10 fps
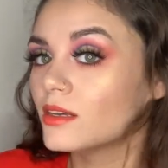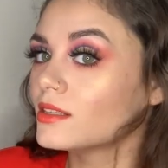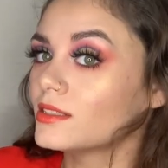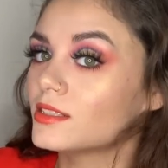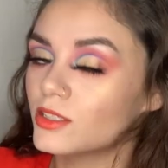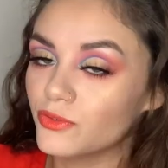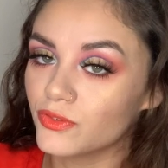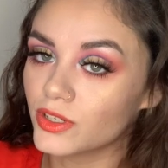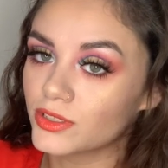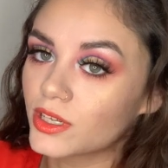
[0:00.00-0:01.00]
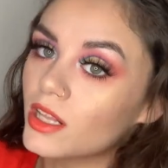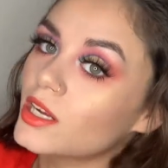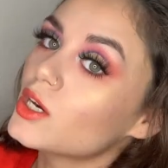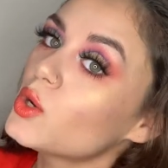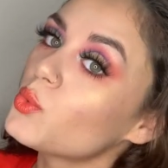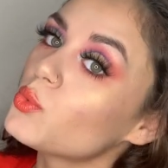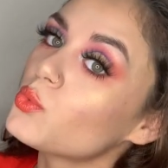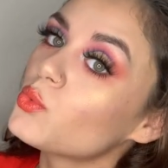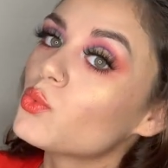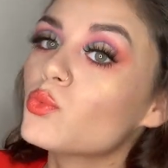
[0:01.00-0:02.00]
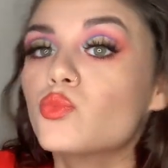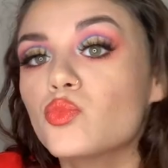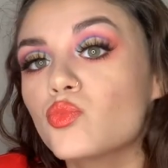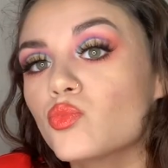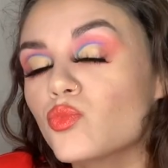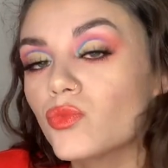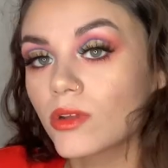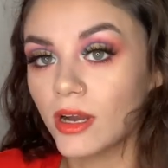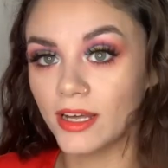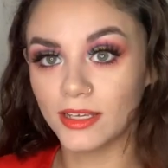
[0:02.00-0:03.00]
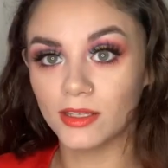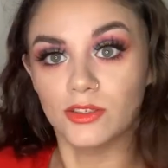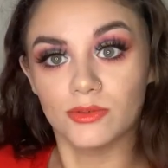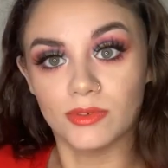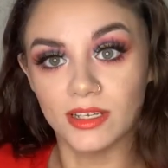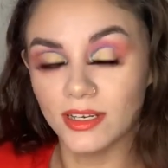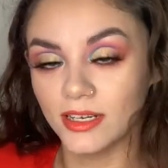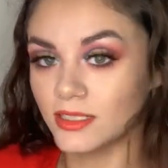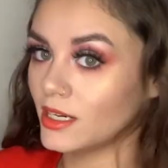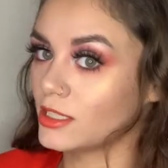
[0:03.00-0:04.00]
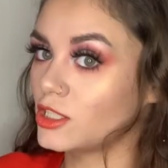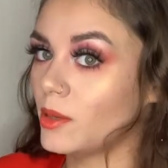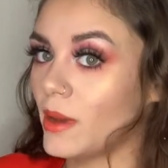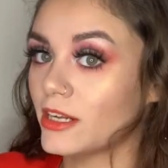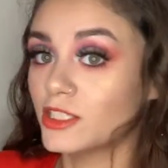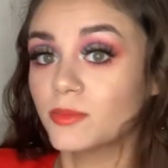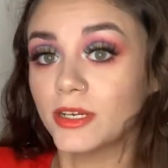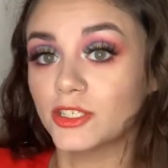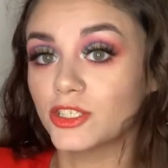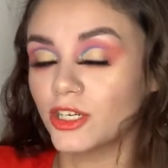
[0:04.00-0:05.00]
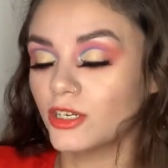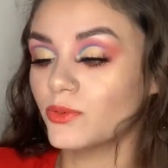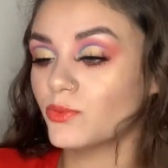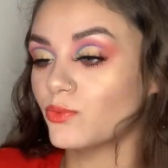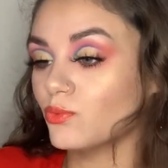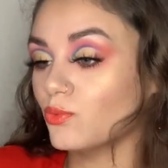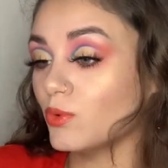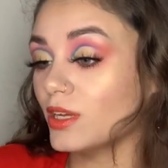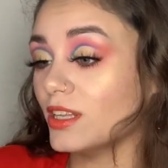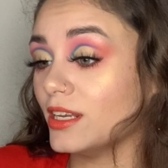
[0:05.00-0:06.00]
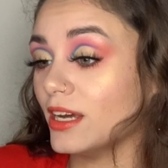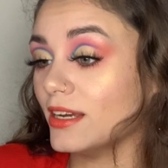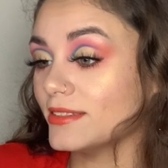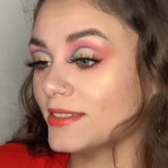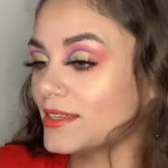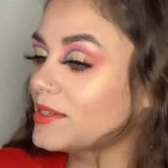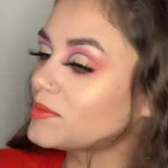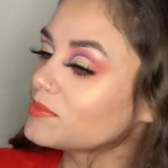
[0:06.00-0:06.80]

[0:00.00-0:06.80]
This is the first color. I think it looks really nice. It actually matches my shirt really nicely.